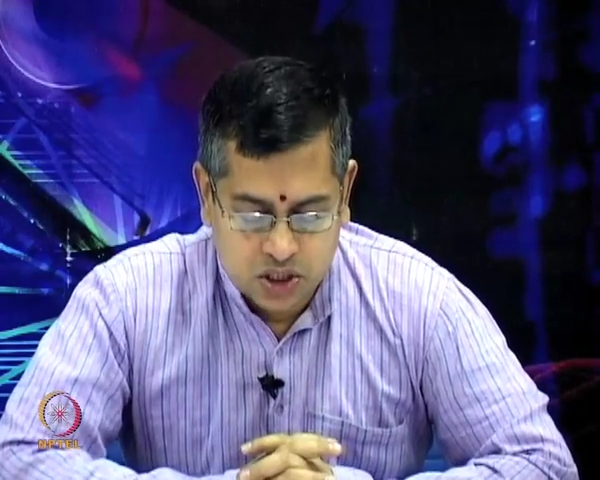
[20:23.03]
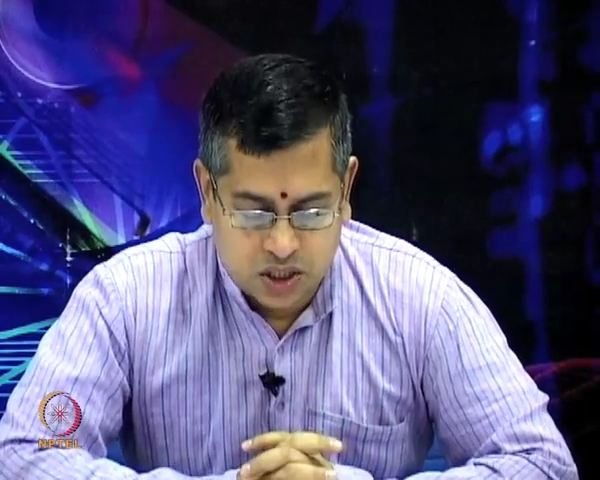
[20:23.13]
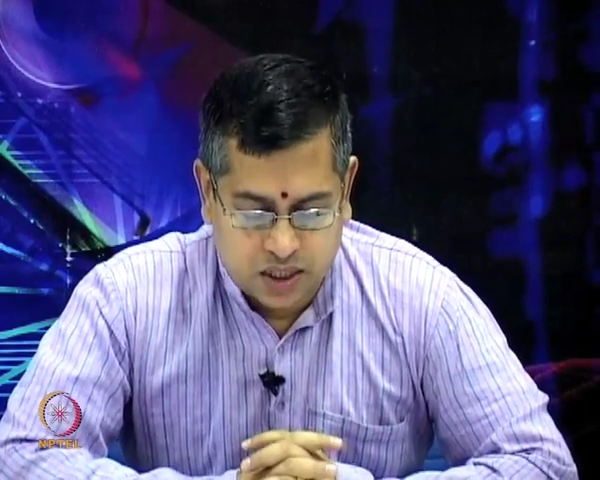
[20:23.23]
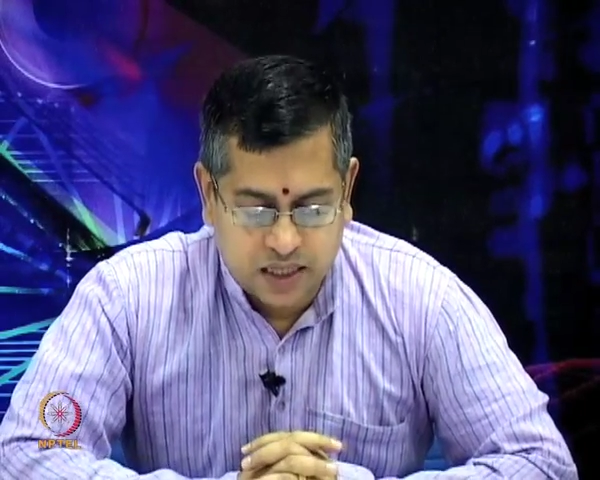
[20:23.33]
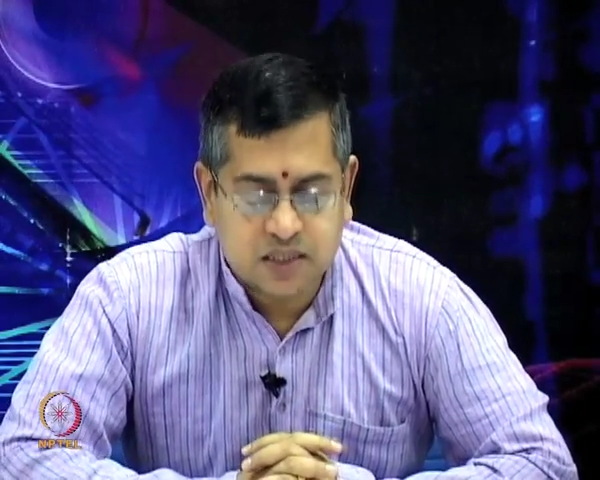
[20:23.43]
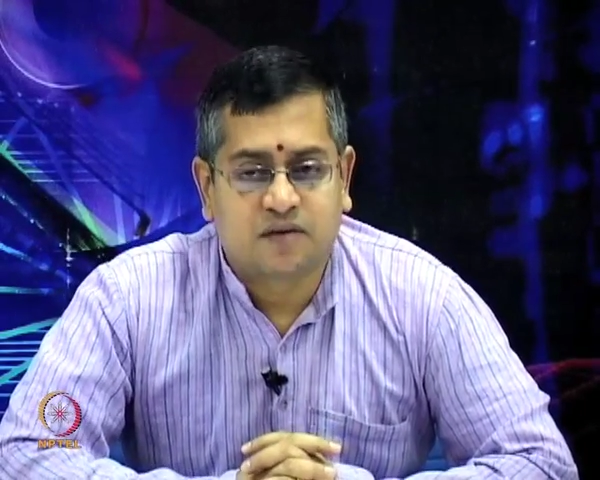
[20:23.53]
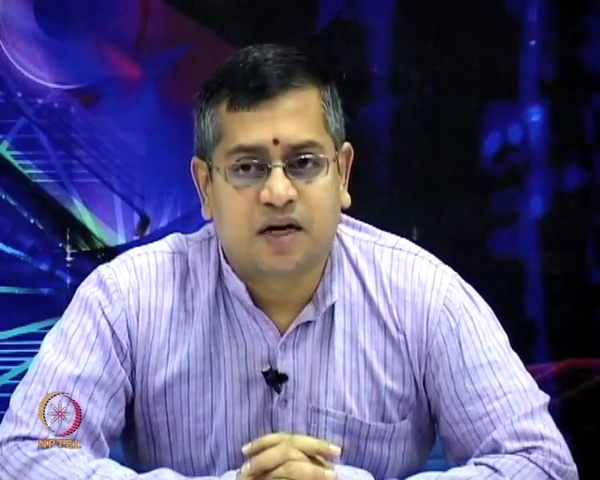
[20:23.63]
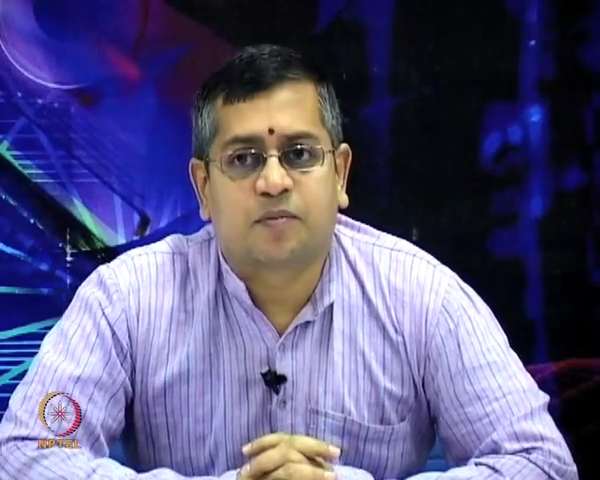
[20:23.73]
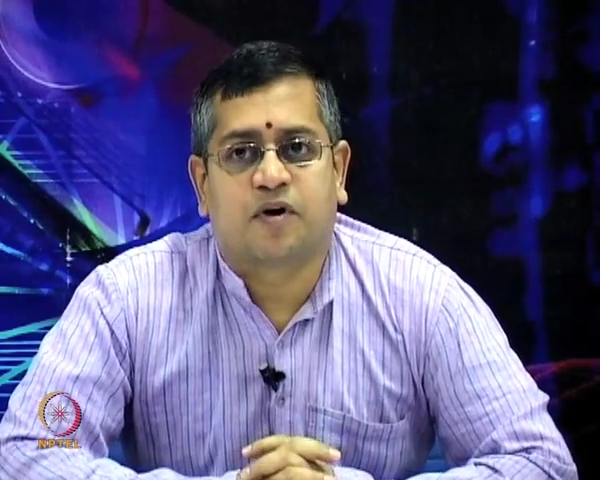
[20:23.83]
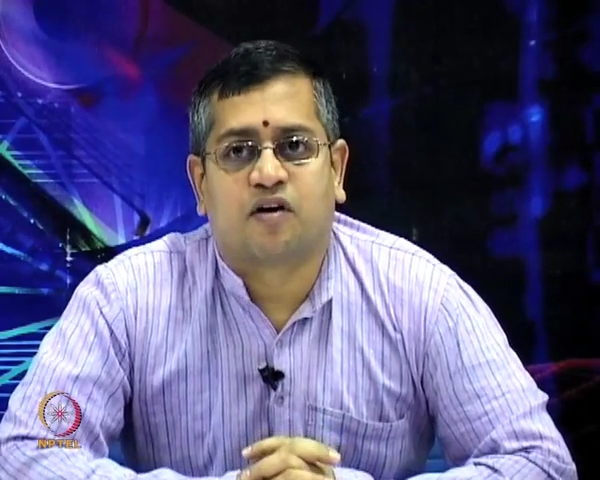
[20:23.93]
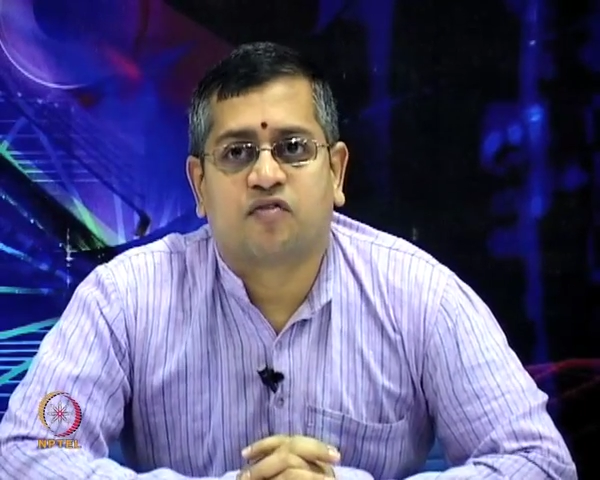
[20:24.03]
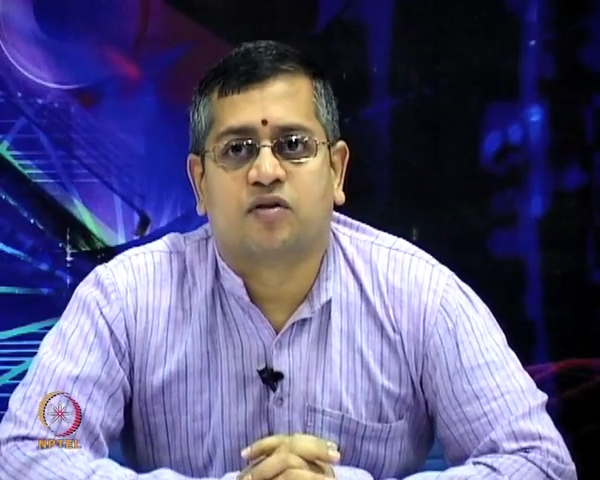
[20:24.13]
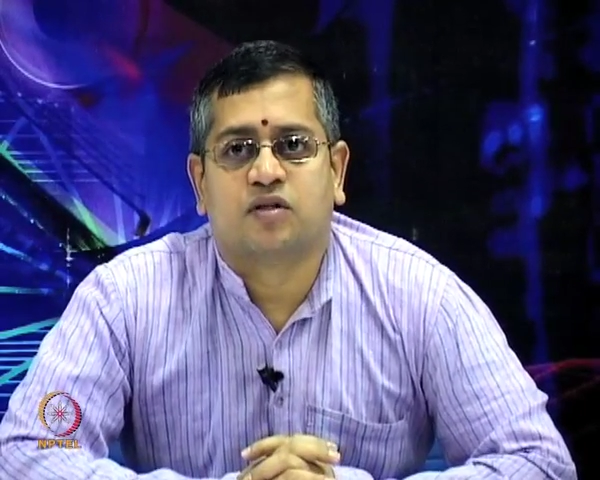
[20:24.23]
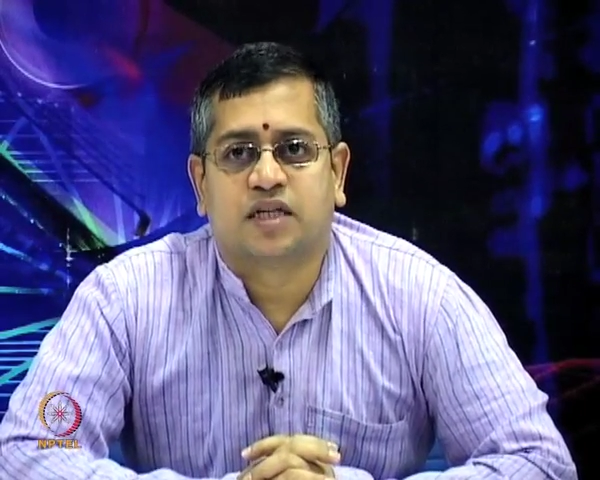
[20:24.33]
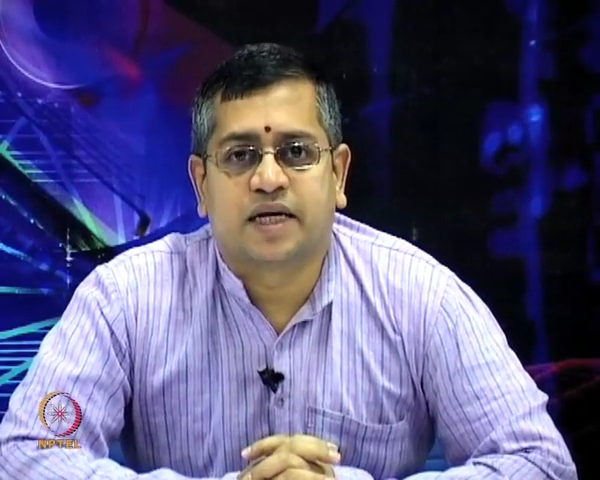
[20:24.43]
So, that is a very
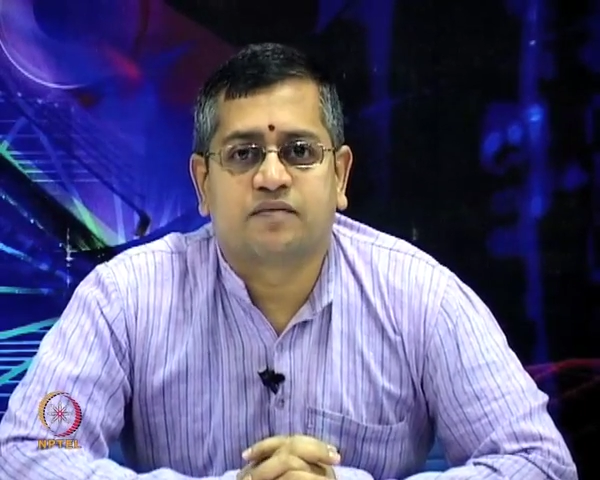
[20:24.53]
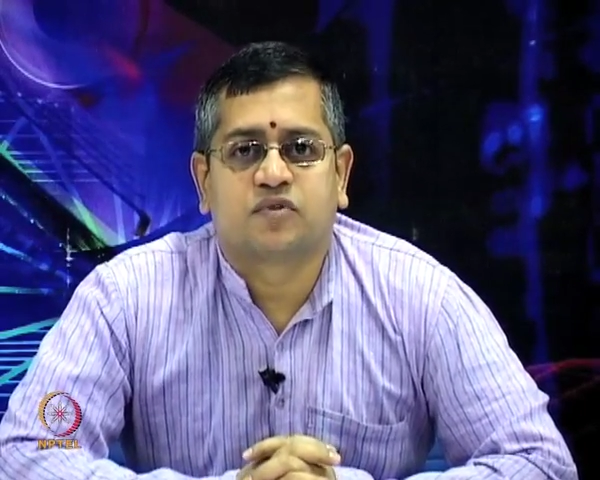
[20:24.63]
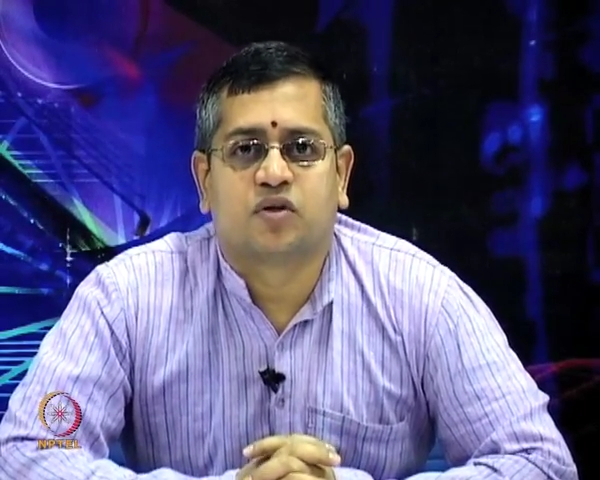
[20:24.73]
powerful thing.